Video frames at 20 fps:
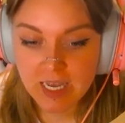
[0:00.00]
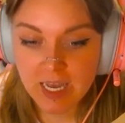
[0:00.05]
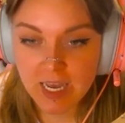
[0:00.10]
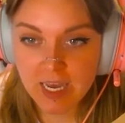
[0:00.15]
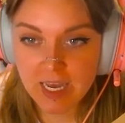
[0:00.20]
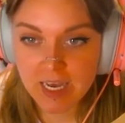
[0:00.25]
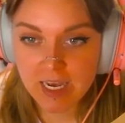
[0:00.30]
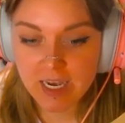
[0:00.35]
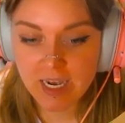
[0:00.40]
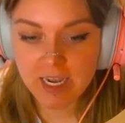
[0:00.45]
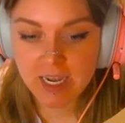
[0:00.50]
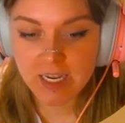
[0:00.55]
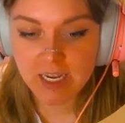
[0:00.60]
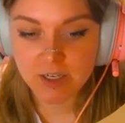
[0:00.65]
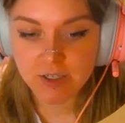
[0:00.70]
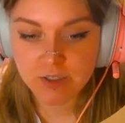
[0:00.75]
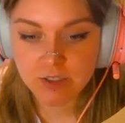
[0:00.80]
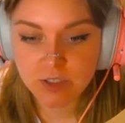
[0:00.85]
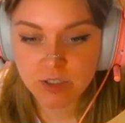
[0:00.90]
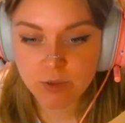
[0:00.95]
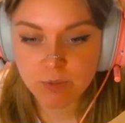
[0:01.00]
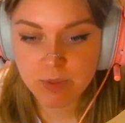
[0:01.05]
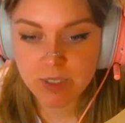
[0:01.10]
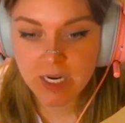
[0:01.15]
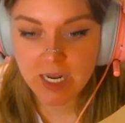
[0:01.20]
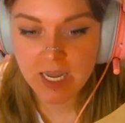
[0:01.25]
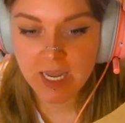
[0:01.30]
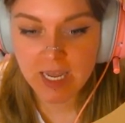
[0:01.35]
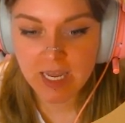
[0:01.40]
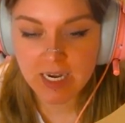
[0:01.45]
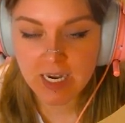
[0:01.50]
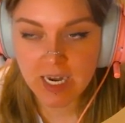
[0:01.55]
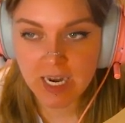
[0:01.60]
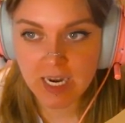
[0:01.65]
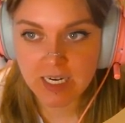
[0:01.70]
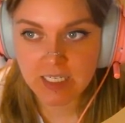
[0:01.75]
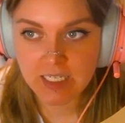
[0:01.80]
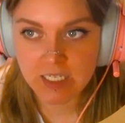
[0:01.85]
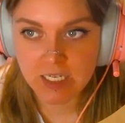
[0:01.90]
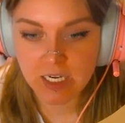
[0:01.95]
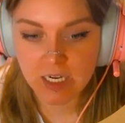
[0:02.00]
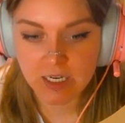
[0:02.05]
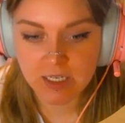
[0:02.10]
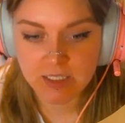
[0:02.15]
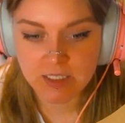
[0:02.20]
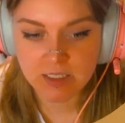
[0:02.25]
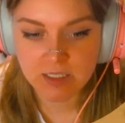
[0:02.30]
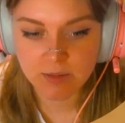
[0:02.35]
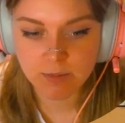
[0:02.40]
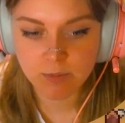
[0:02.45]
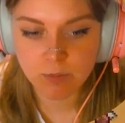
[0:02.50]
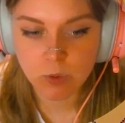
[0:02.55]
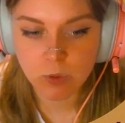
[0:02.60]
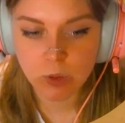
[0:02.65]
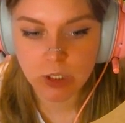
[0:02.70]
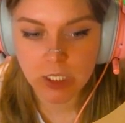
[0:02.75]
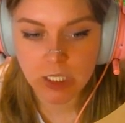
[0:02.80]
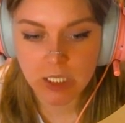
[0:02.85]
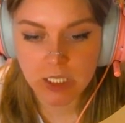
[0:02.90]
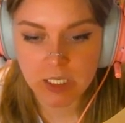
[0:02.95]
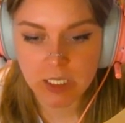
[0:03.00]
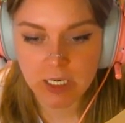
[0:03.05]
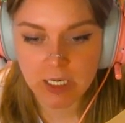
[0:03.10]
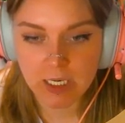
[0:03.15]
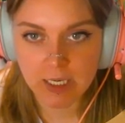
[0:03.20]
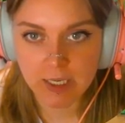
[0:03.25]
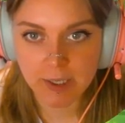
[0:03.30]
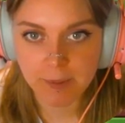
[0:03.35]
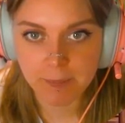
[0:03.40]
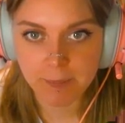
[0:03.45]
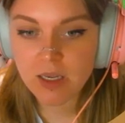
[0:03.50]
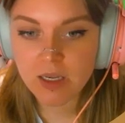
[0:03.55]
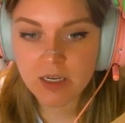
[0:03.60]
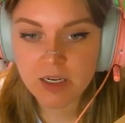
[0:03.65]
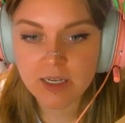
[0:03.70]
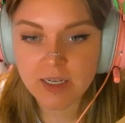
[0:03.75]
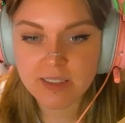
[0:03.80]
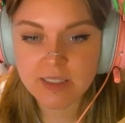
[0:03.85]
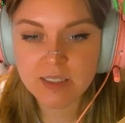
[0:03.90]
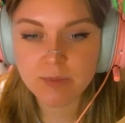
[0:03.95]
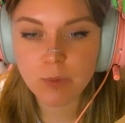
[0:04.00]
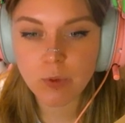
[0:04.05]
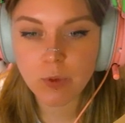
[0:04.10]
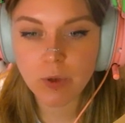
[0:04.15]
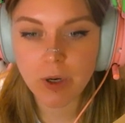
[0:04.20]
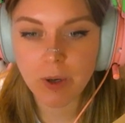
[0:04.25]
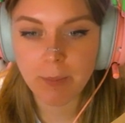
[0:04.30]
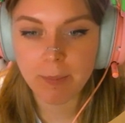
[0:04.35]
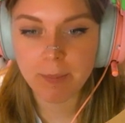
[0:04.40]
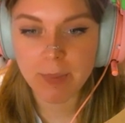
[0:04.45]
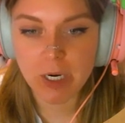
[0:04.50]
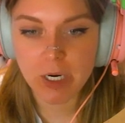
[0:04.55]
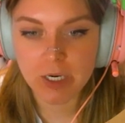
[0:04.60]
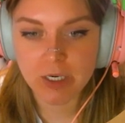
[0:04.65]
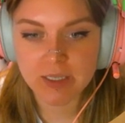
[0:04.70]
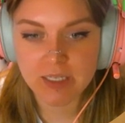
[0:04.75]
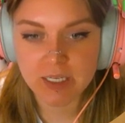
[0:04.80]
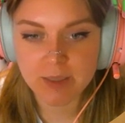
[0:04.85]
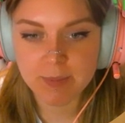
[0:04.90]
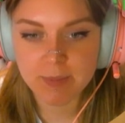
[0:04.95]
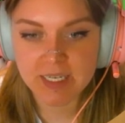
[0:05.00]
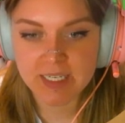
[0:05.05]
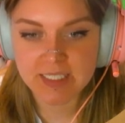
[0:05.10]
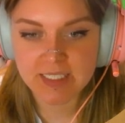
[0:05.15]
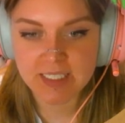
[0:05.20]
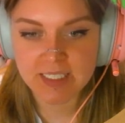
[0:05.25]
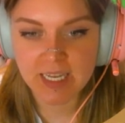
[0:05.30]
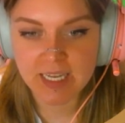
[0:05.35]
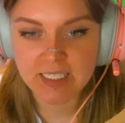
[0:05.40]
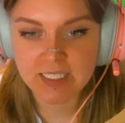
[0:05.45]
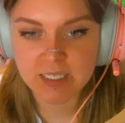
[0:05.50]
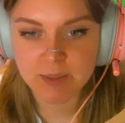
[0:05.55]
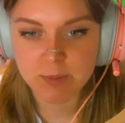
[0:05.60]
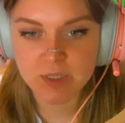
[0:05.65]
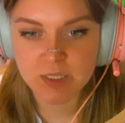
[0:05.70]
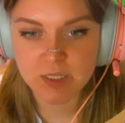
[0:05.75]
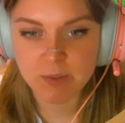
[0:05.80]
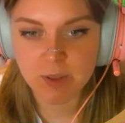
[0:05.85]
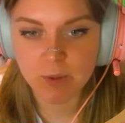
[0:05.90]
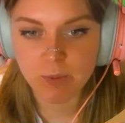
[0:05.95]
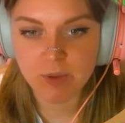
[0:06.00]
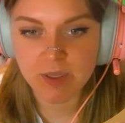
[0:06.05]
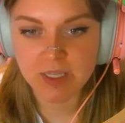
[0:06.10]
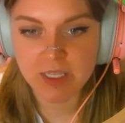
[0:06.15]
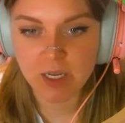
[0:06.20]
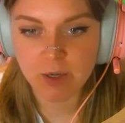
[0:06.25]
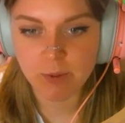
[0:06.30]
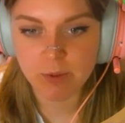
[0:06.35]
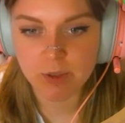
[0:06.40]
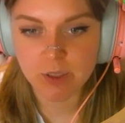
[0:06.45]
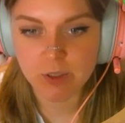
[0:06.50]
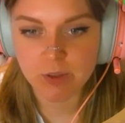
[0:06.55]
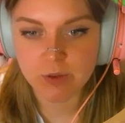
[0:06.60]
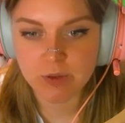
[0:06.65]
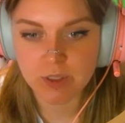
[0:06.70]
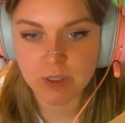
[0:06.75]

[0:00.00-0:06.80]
I also went ahead and got some more barley because that seems to be one that we're using